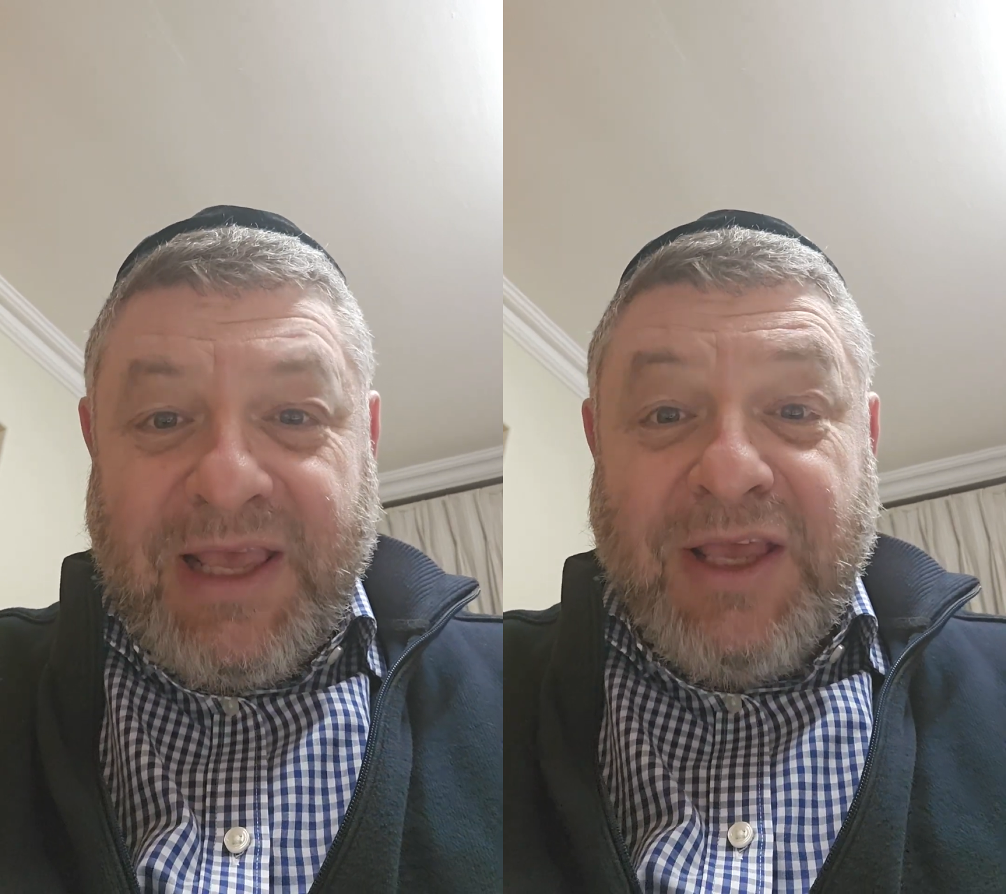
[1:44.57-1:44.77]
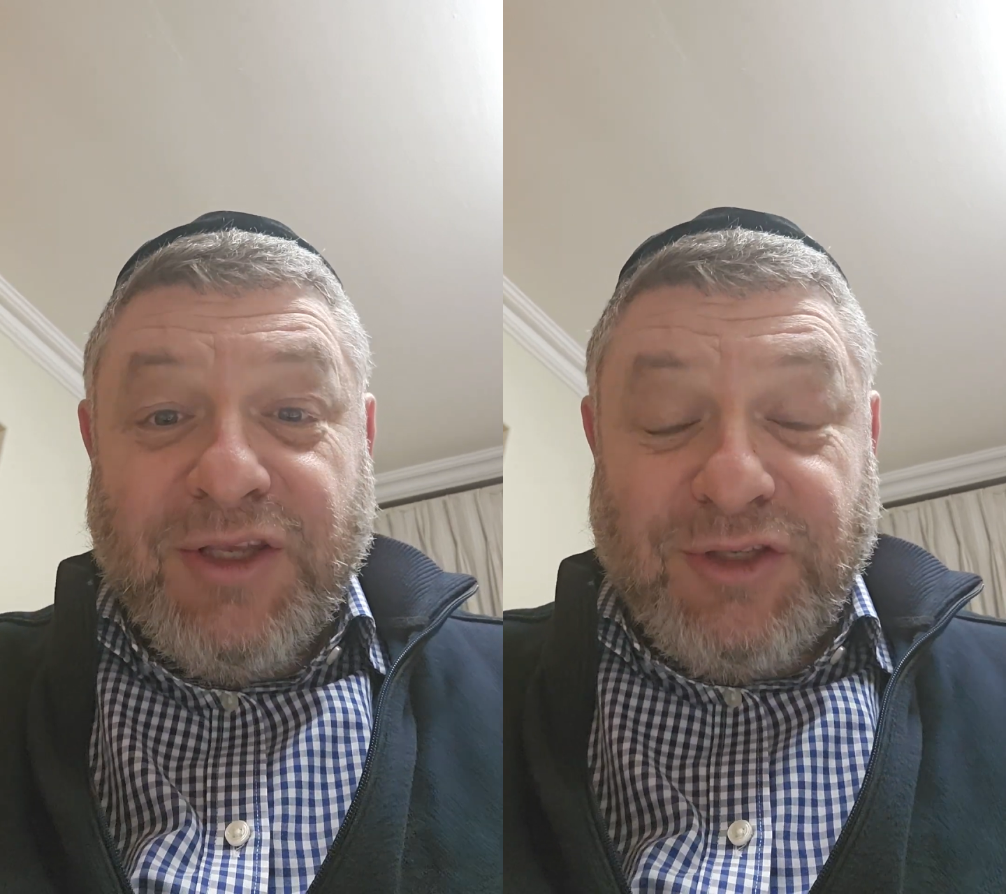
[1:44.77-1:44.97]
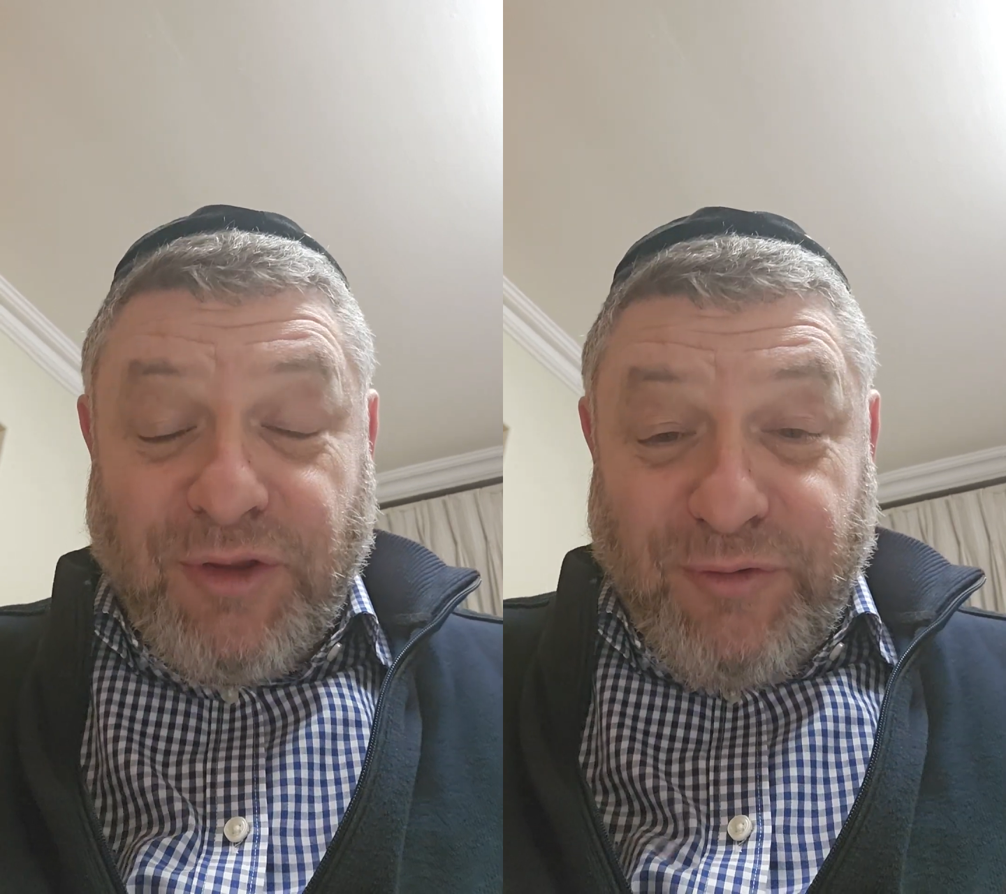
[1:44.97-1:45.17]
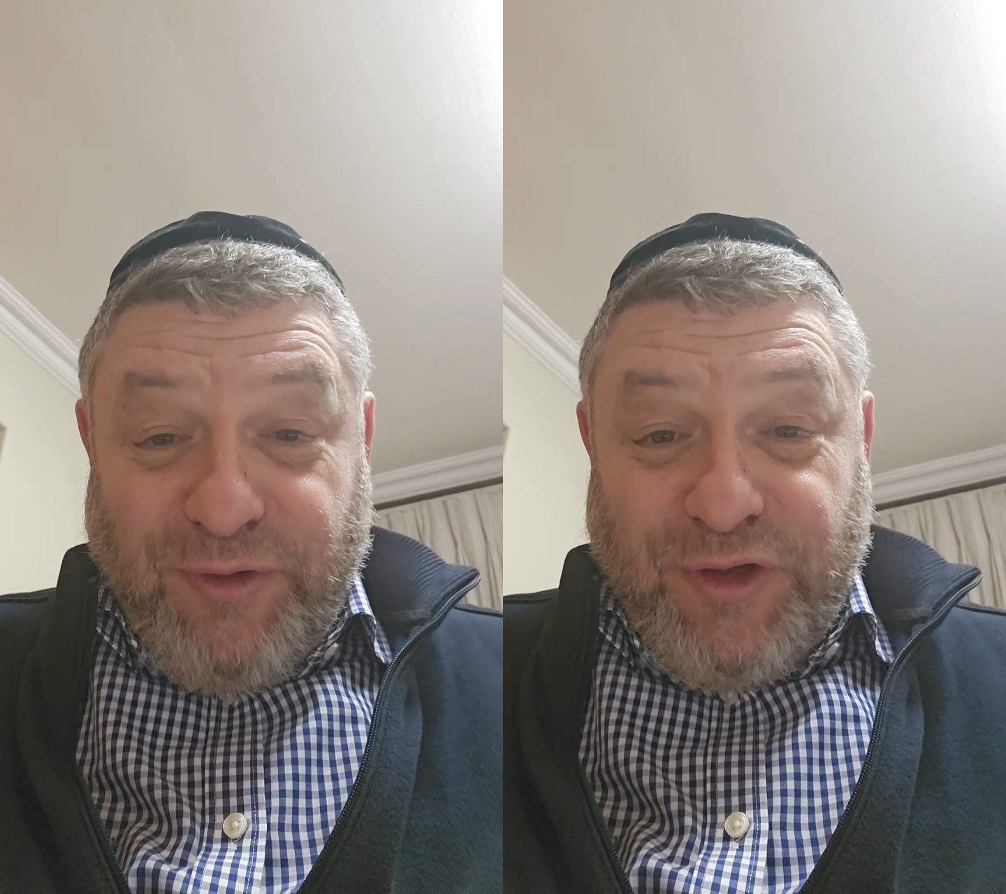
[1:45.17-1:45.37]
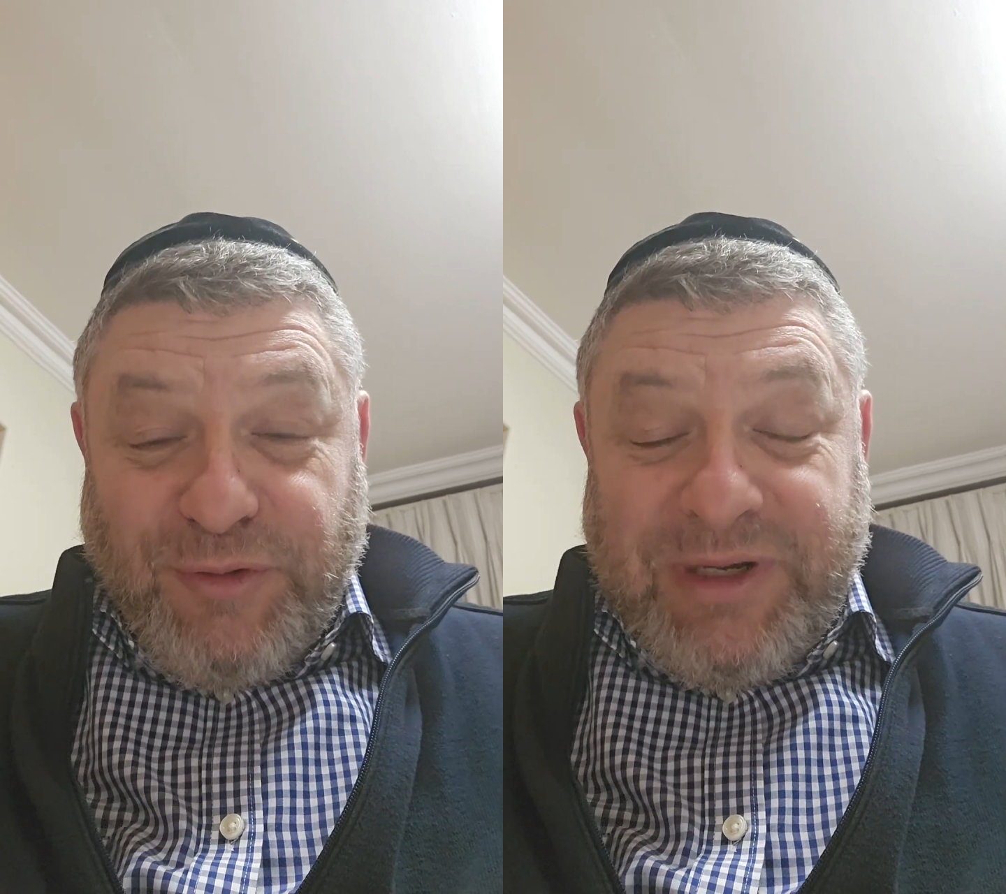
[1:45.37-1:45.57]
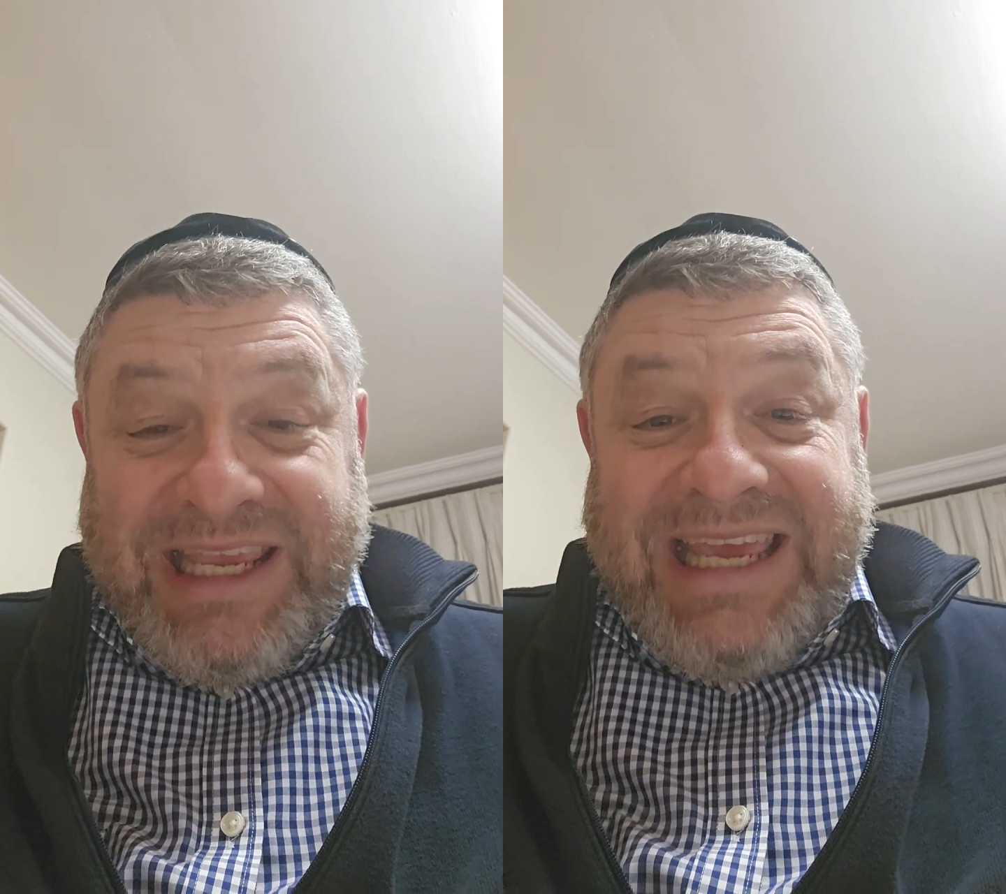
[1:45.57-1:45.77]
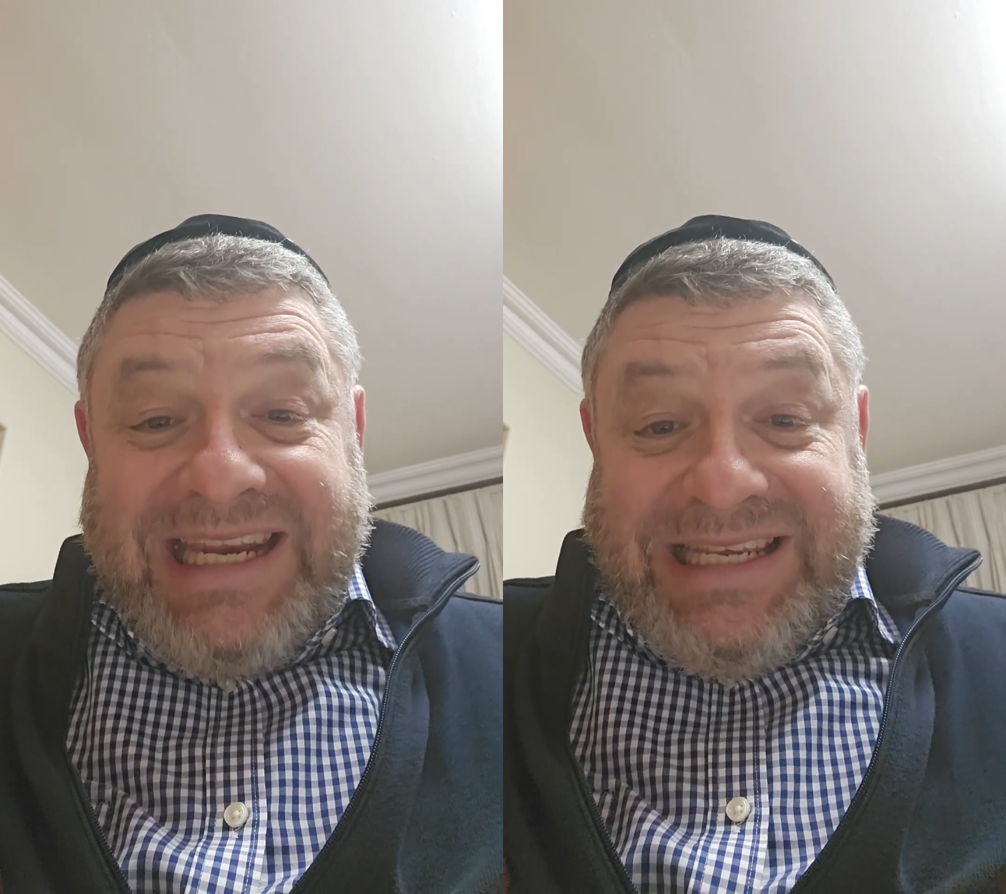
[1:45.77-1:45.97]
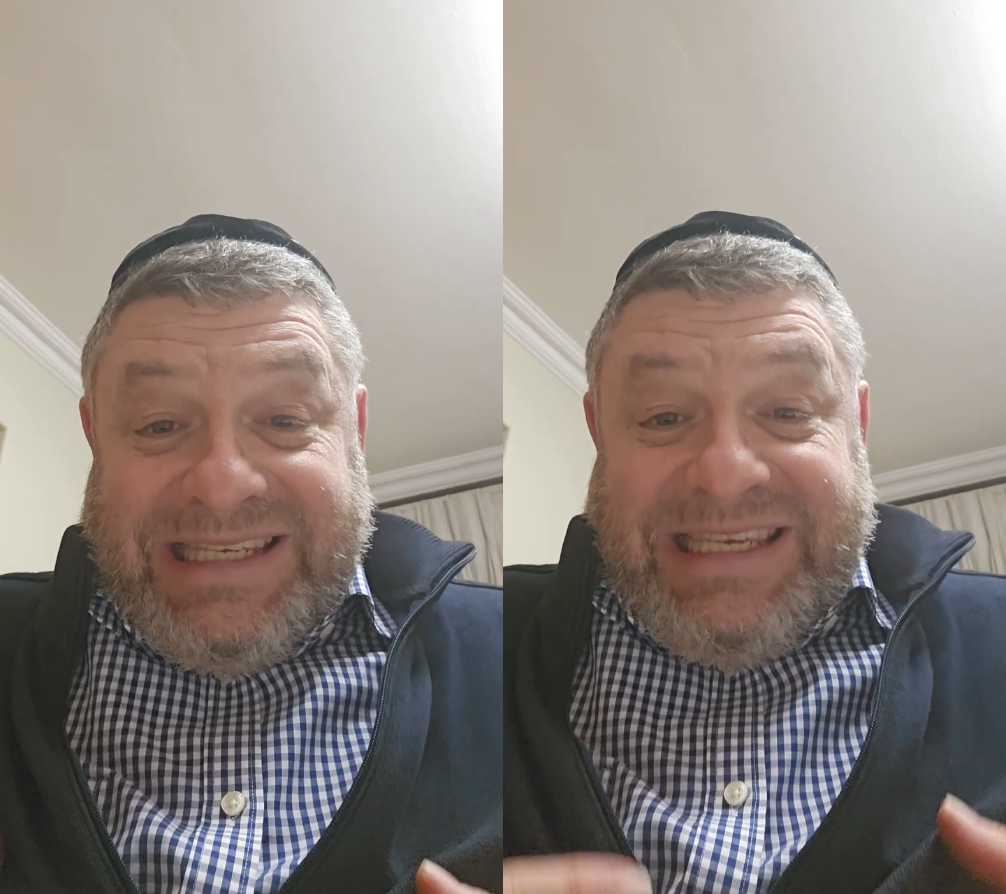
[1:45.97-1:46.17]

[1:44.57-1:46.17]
So the first one again is